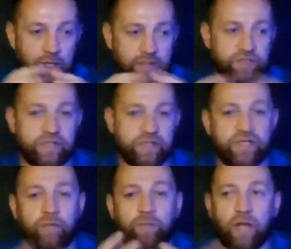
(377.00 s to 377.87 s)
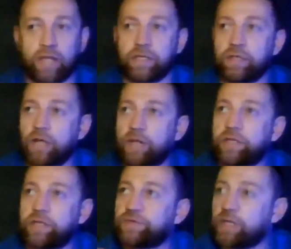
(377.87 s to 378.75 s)
So example, I can
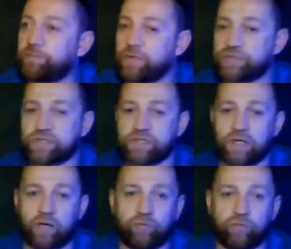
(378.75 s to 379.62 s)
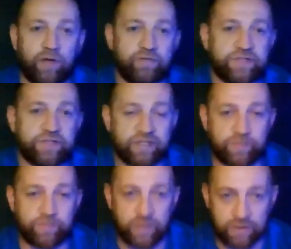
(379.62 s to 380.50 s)
take pictures around
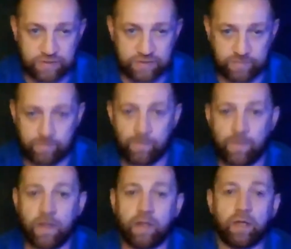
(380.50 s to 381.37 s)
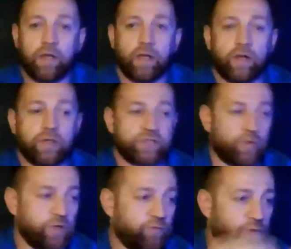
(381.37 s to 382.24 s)
5-6 minutes.
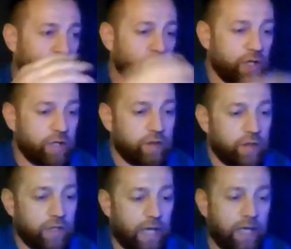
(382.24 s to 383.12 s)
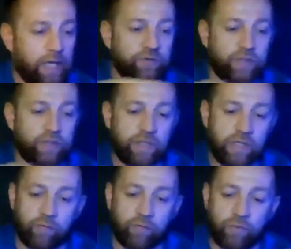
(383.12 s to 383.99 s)
So if you're gonna, and
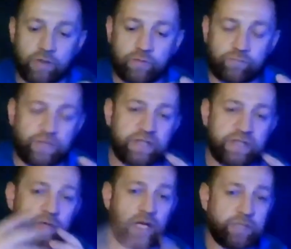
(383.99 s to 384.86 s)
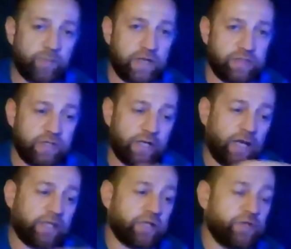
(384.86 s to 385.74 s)
thanks to light painting,
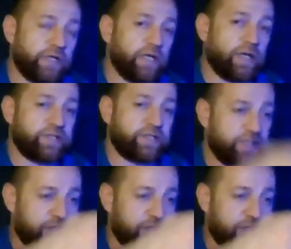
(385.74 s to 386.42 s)
I can realize